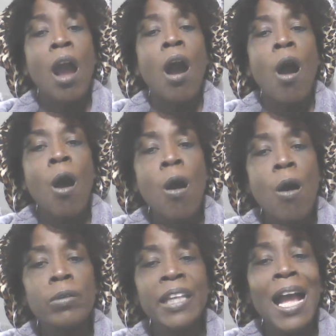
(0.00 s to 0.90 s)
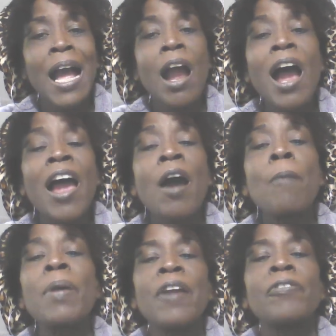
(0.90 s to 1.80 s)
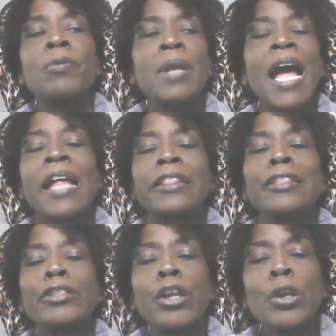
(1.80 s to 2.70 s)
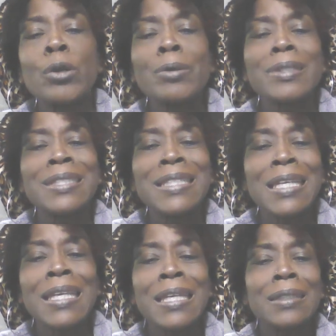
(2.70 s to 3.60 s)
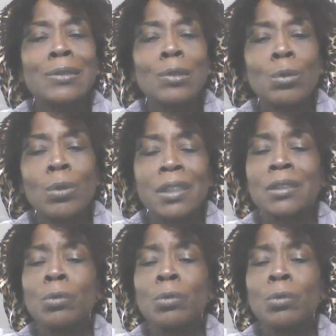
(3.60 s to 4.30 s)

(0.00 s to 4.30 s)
Oh, they got her bathroom got 13 toilets.